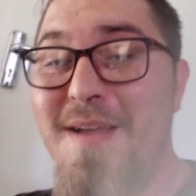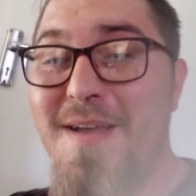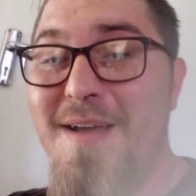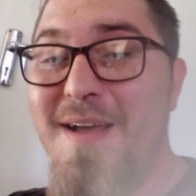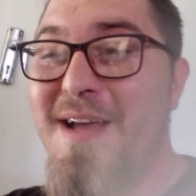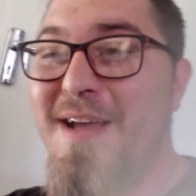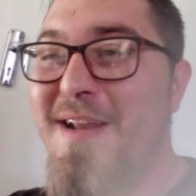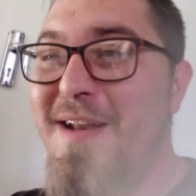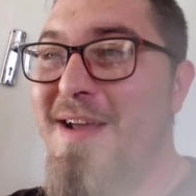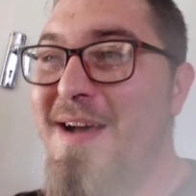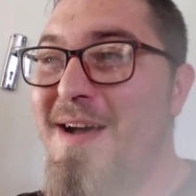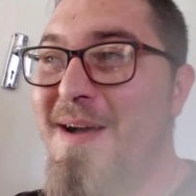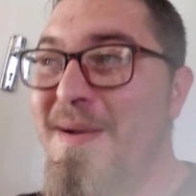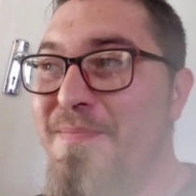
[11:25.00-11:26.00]
and
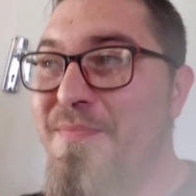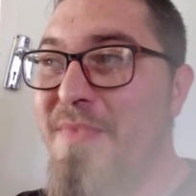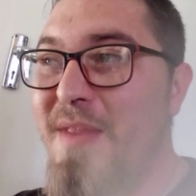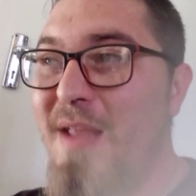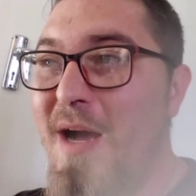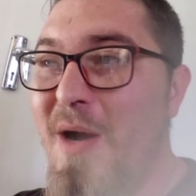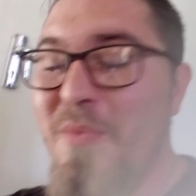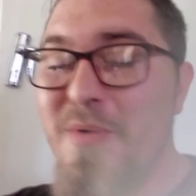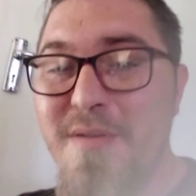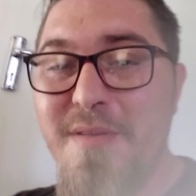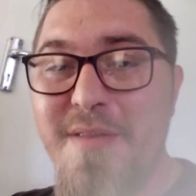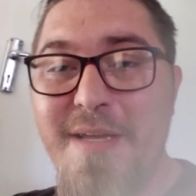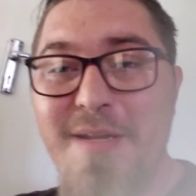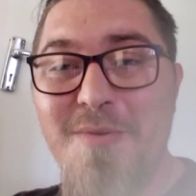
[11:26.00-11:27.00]
I
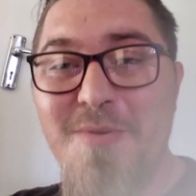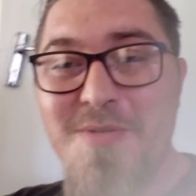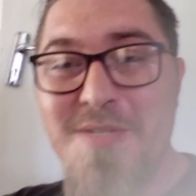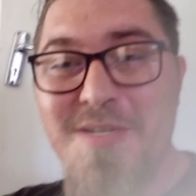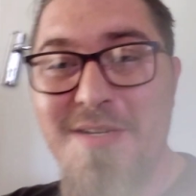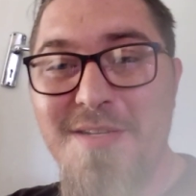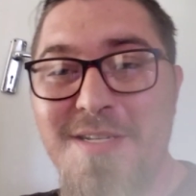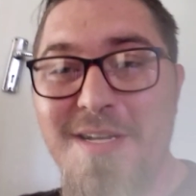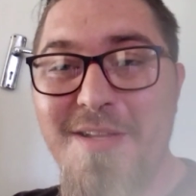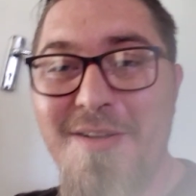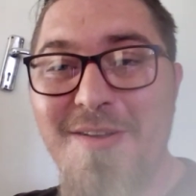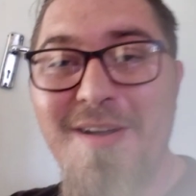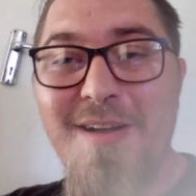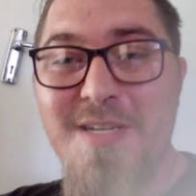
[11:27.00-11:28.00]
will then also tell
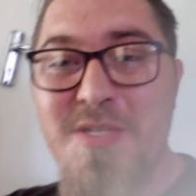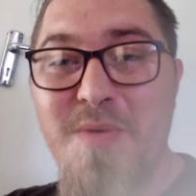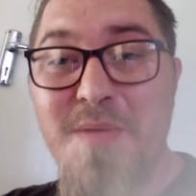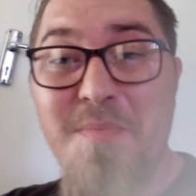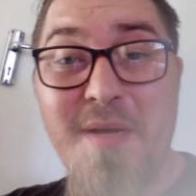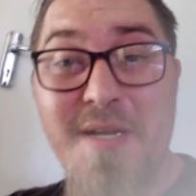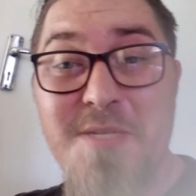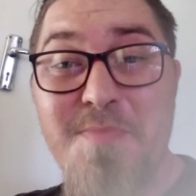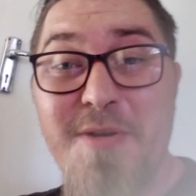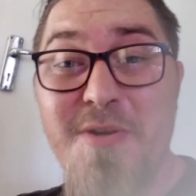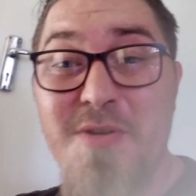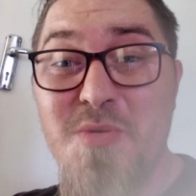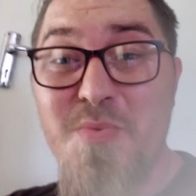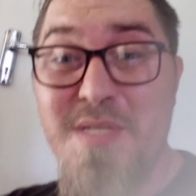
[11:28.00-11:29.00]
you guys what my
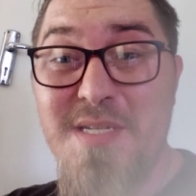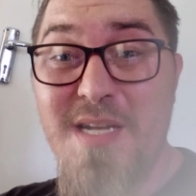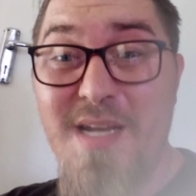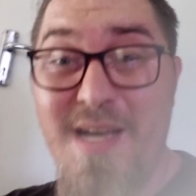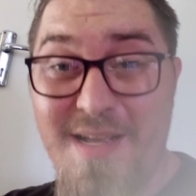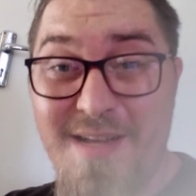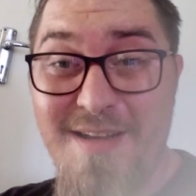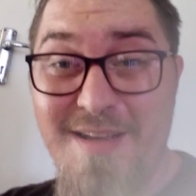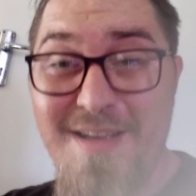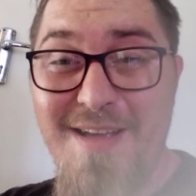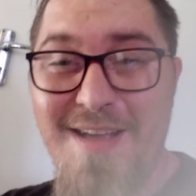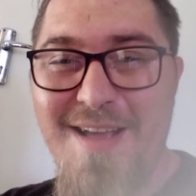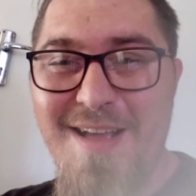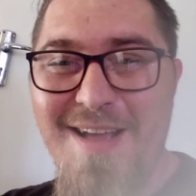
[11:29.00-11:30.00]
experience was like.
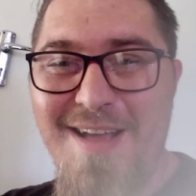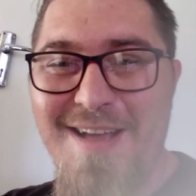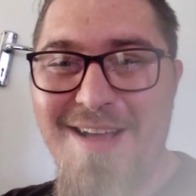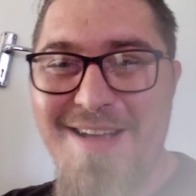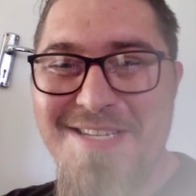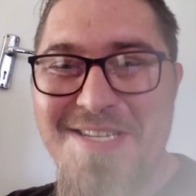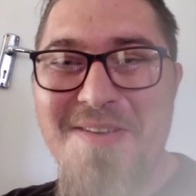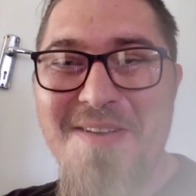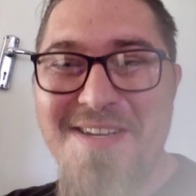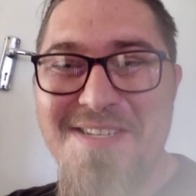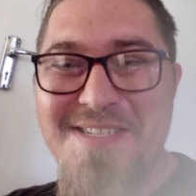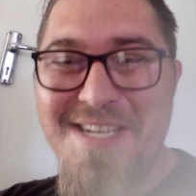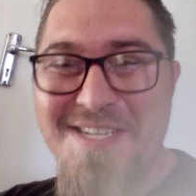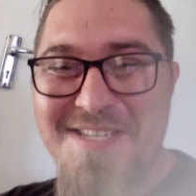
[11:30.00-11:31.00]
See you
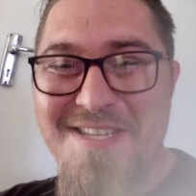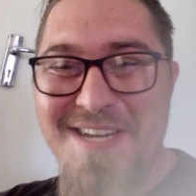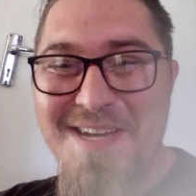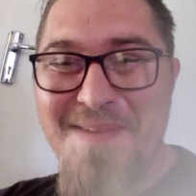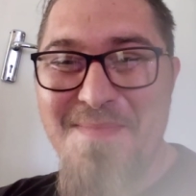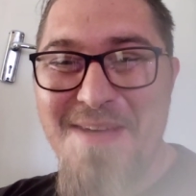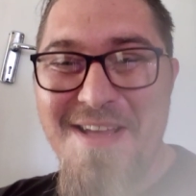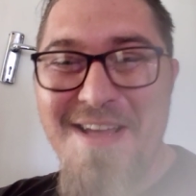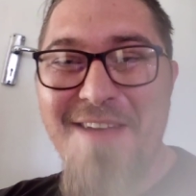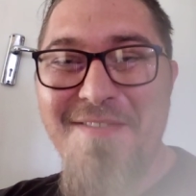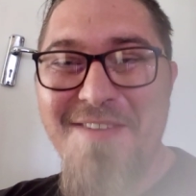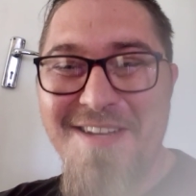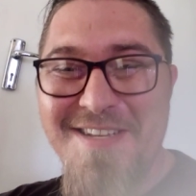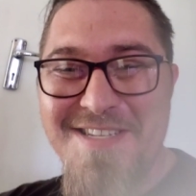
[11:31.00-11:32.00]
guys next time.
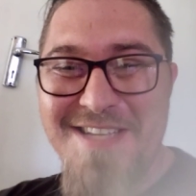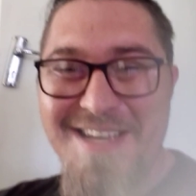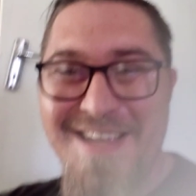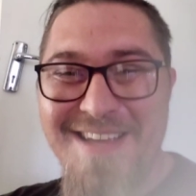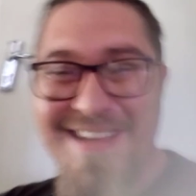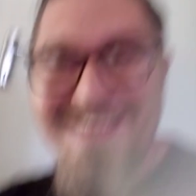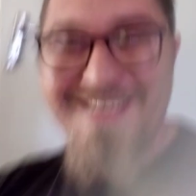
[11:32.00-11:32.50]
Have a nice day.